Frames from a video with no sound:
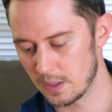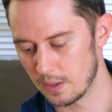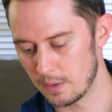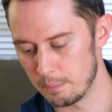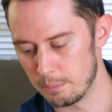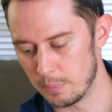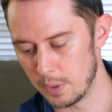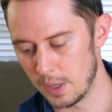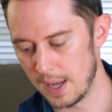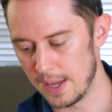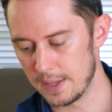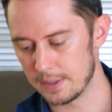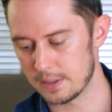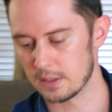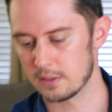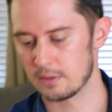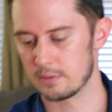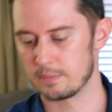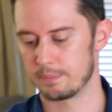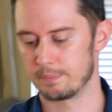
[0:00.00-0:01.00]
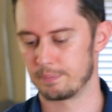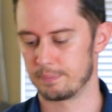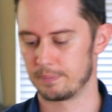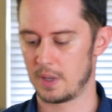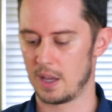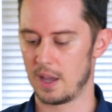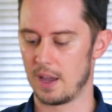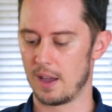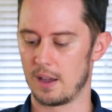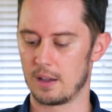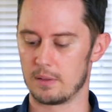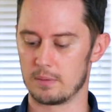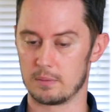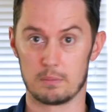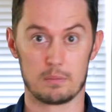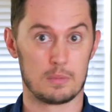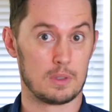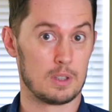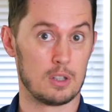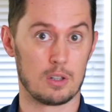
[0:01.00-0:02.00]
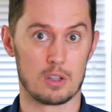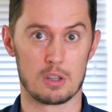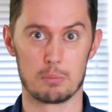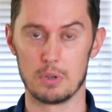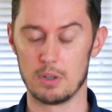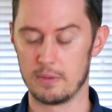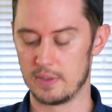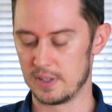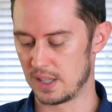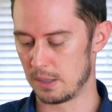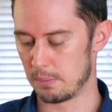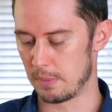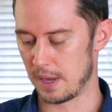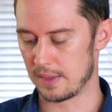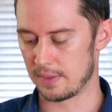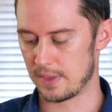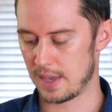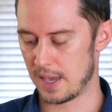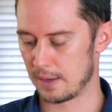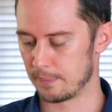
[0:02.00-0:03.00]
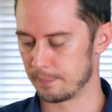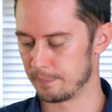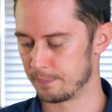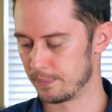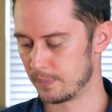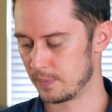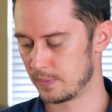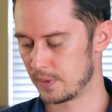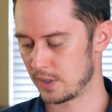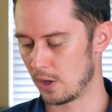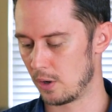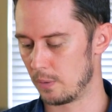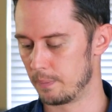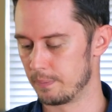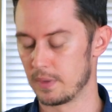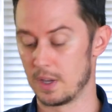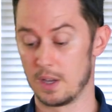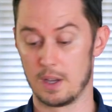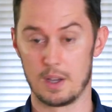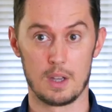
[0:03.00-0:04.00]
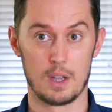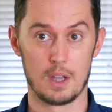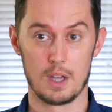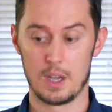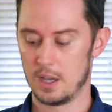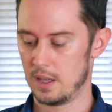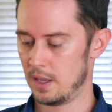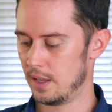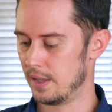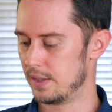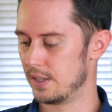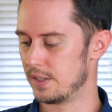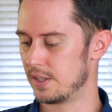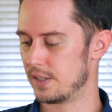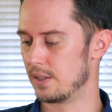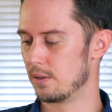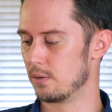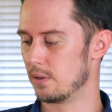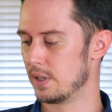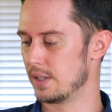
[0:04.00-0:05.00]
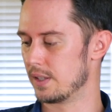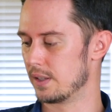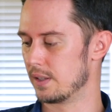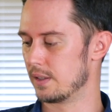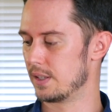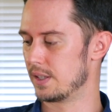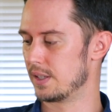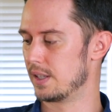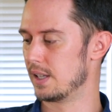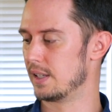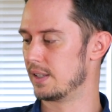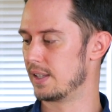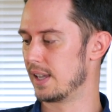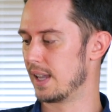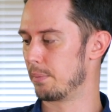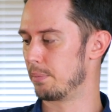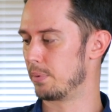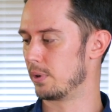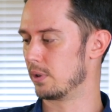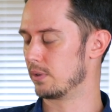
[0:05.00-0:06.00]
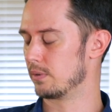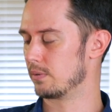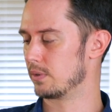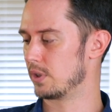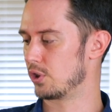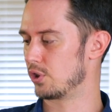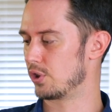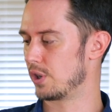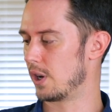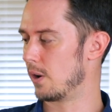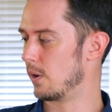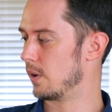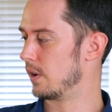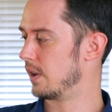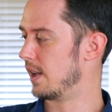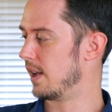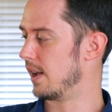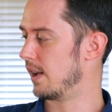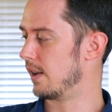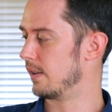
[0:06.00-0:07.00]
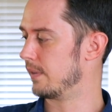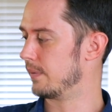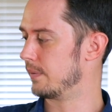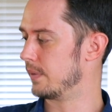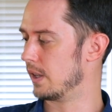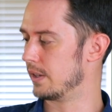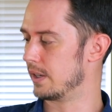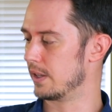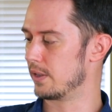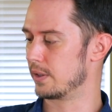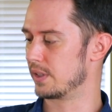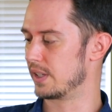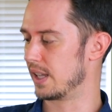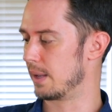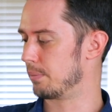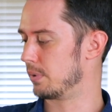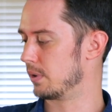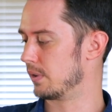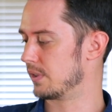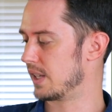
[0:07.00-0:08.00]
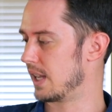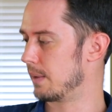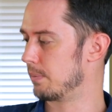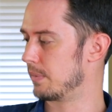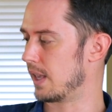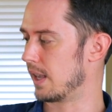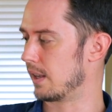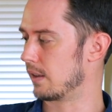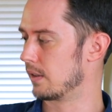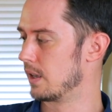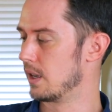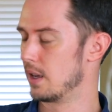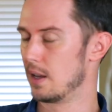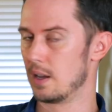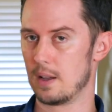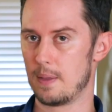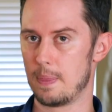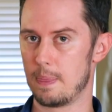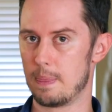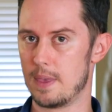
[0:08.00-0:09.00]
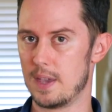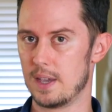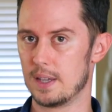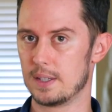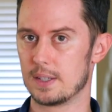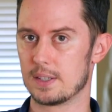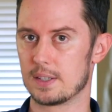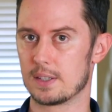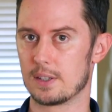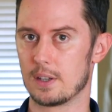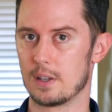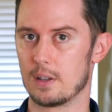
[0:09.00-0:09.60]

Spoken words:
but the movie's the main thing. So this is the reason, this is the example to show. Another example, same thing. This